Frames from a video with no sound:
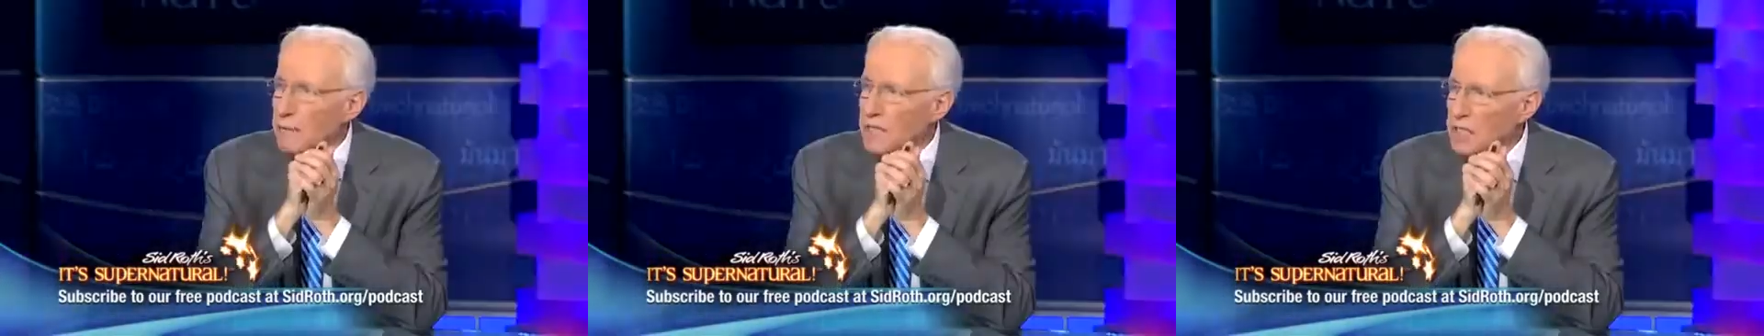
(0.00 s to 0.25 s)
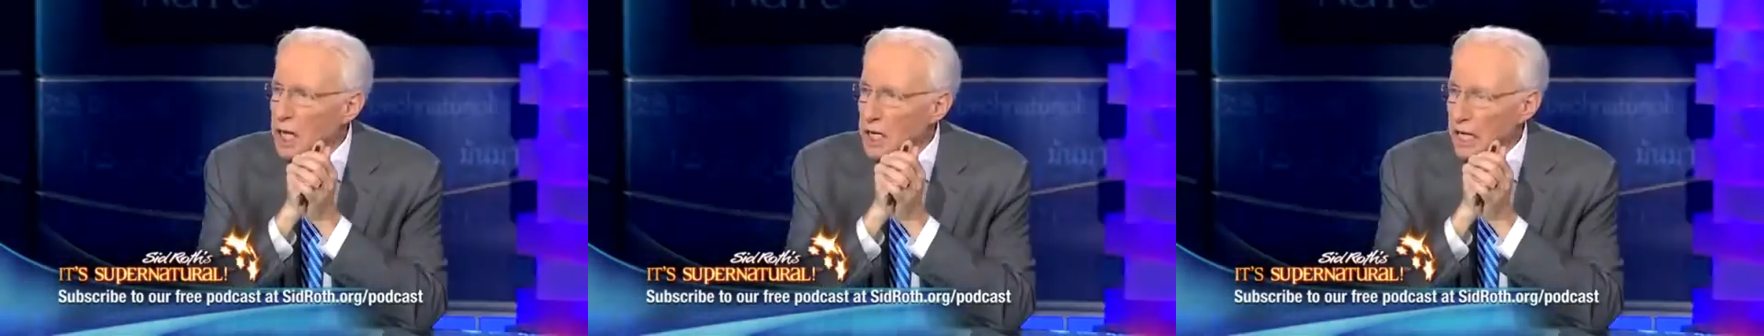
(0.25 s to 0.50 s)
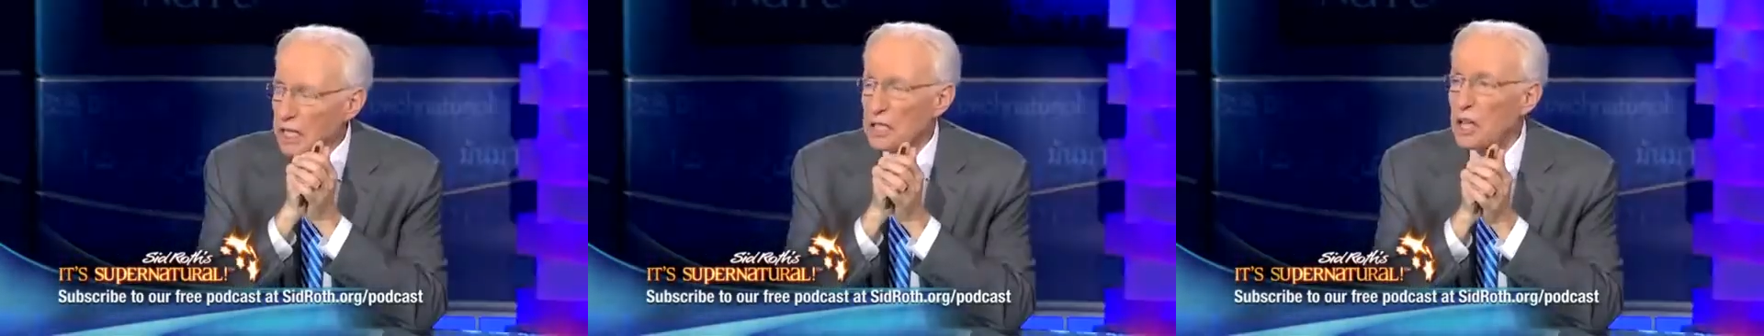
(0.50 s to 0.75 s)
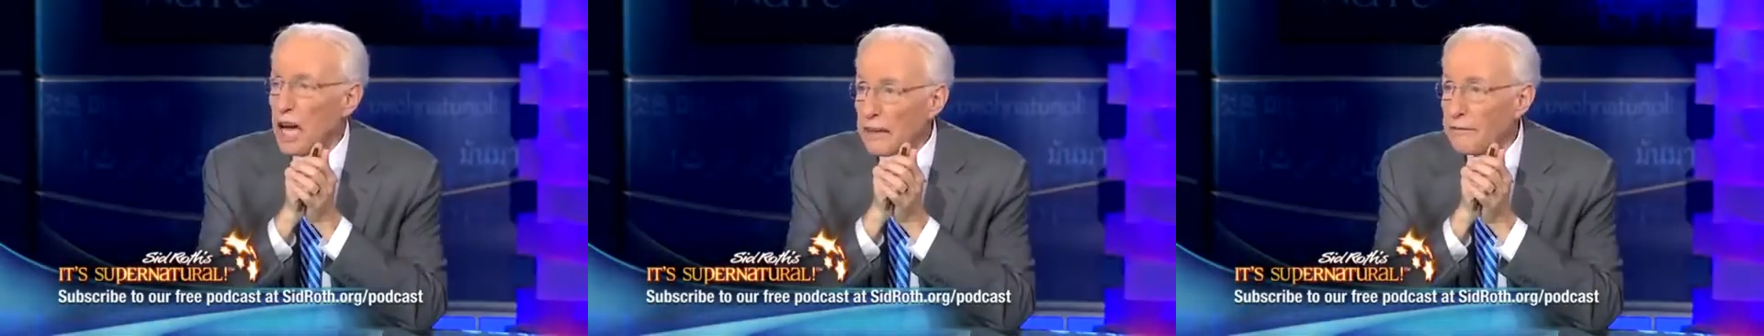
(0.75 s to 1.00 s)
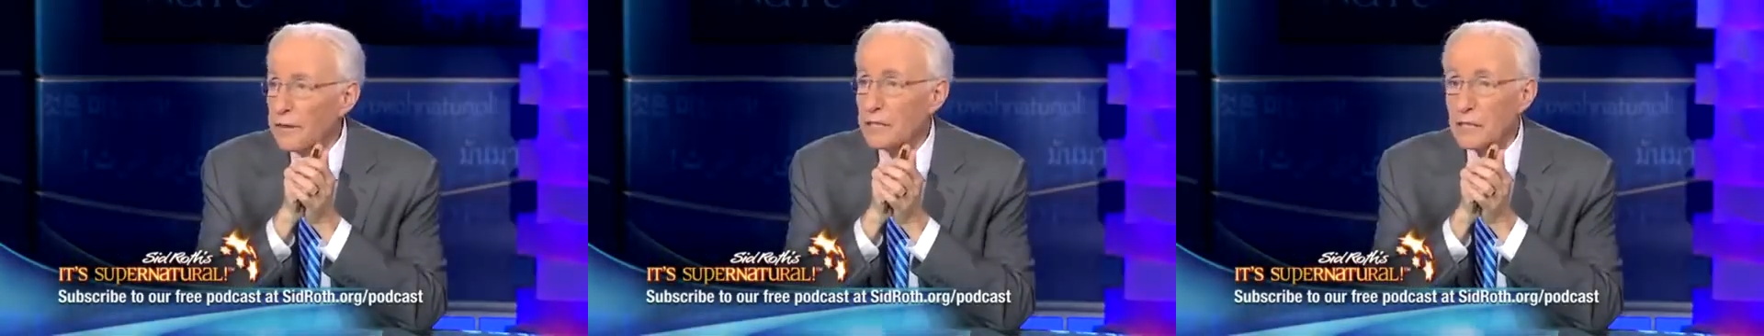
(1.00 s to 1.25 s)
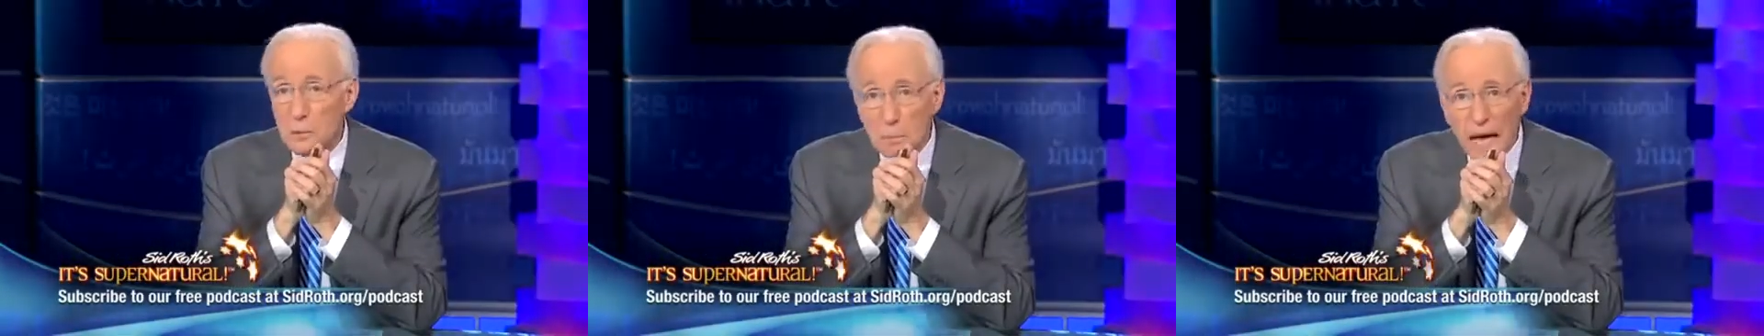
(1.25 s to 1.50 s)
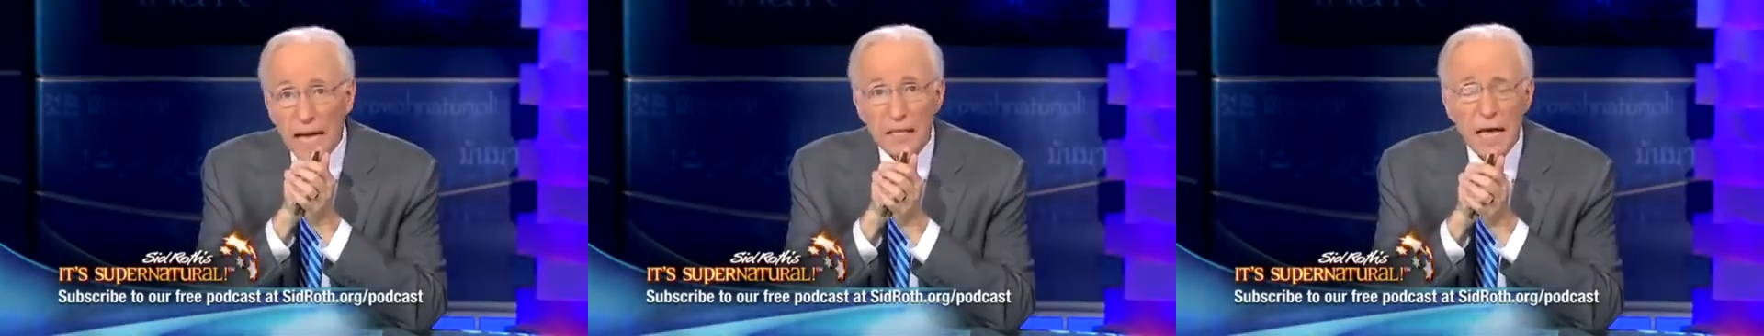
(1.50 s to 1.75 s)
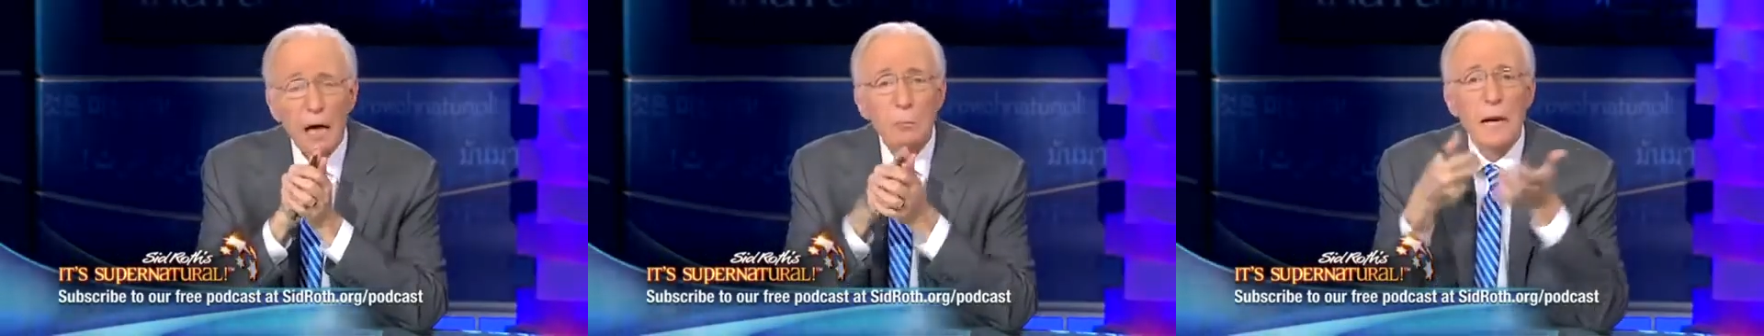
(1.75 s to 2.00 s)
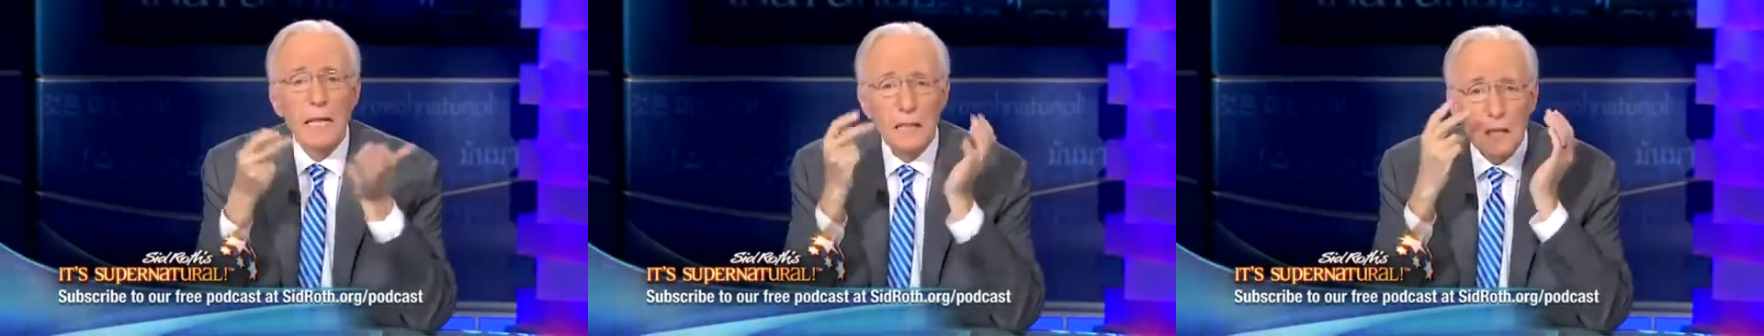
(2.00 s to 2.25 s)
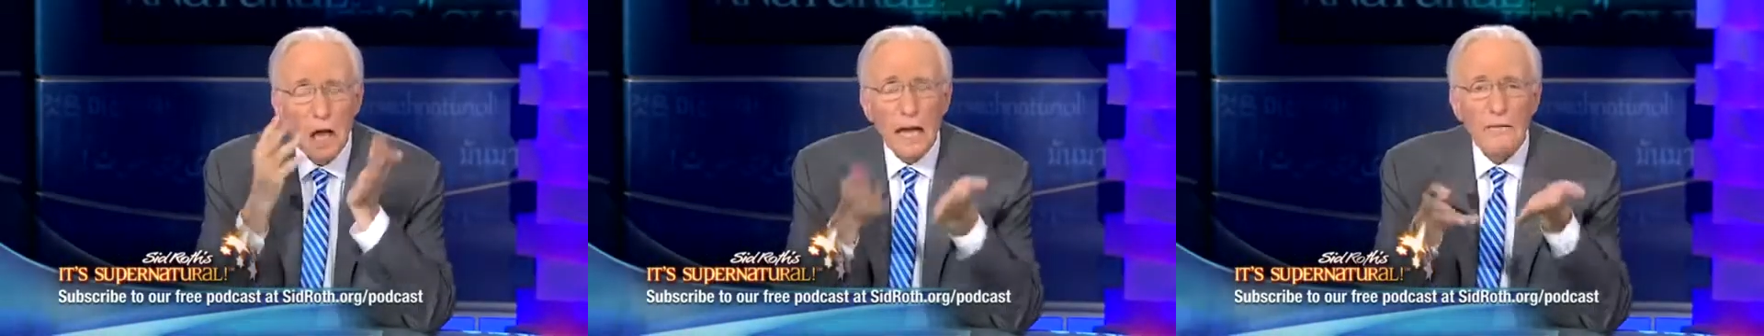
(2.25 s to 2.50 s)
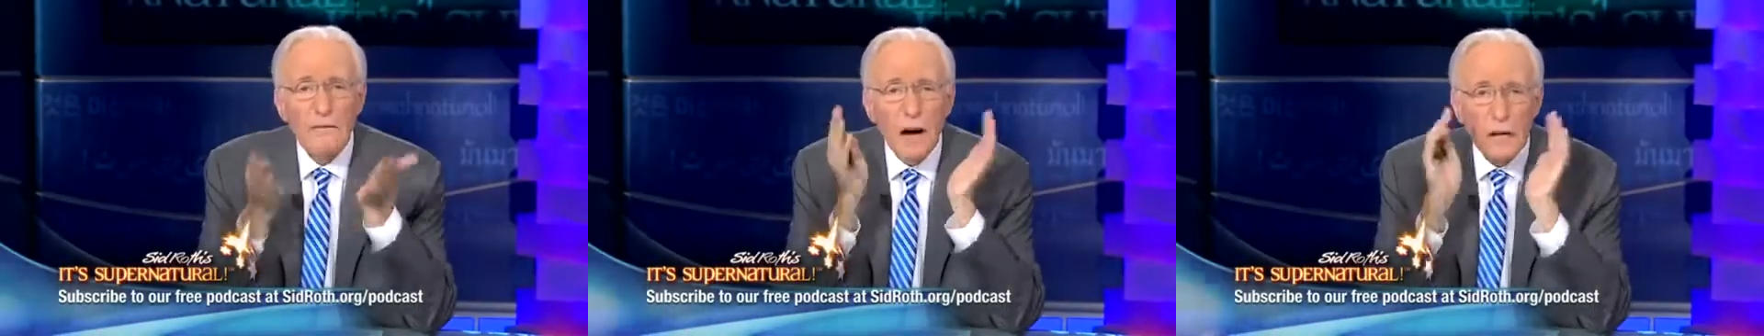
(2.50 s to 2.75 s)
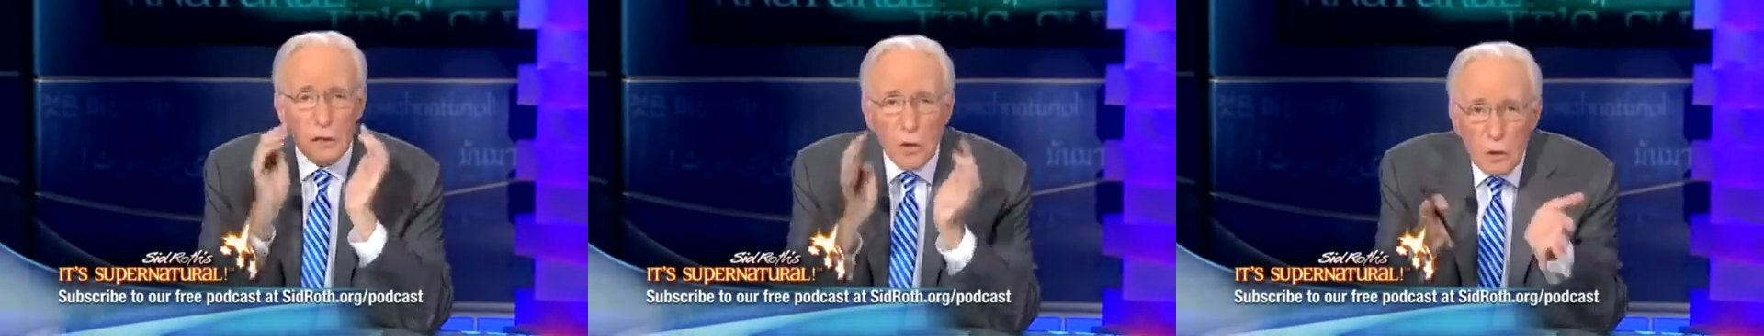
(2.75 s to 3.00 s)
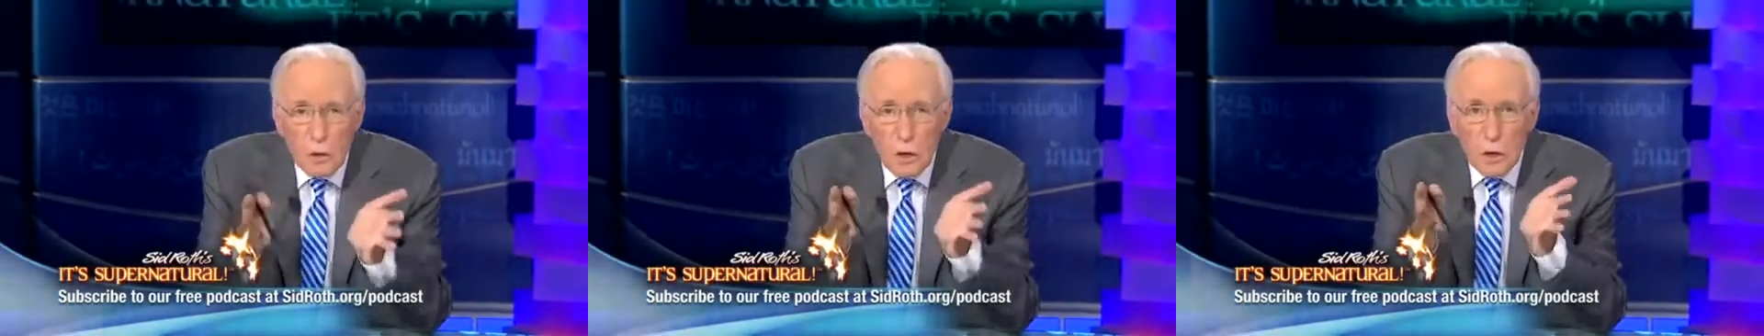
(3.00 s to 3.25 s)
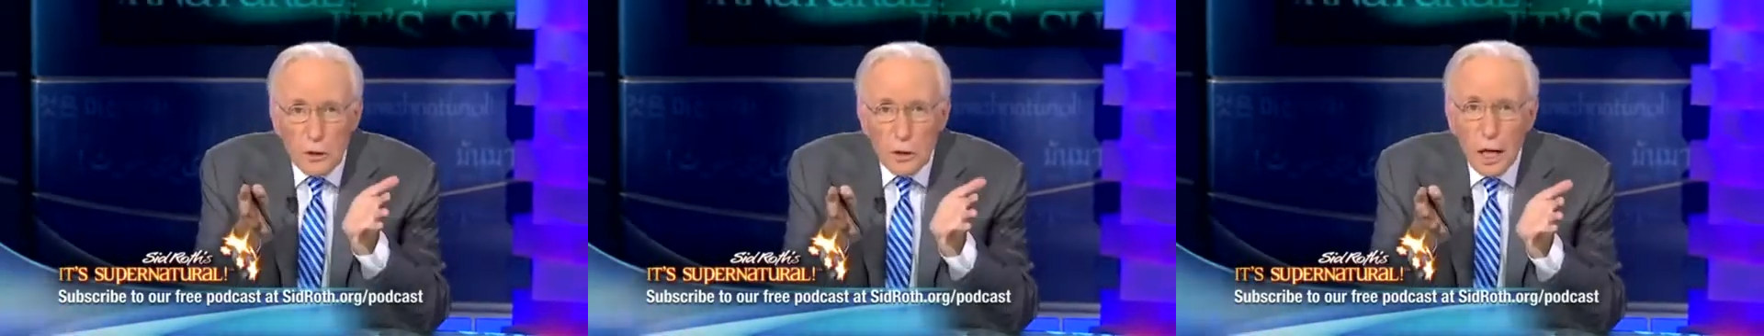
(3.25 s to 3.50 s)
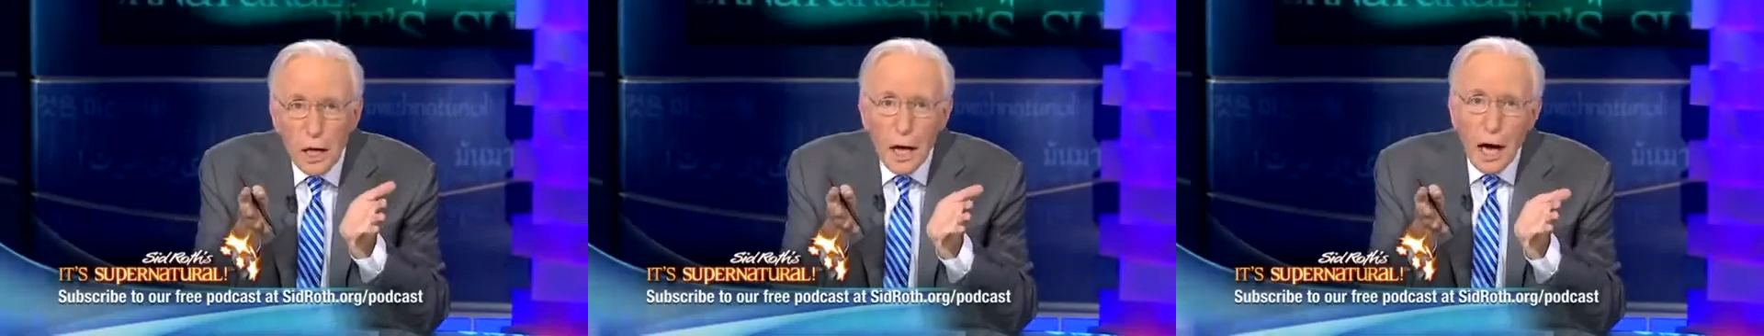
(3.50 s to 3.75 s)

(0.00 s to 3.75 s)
of studying life in space, how about life on Earth?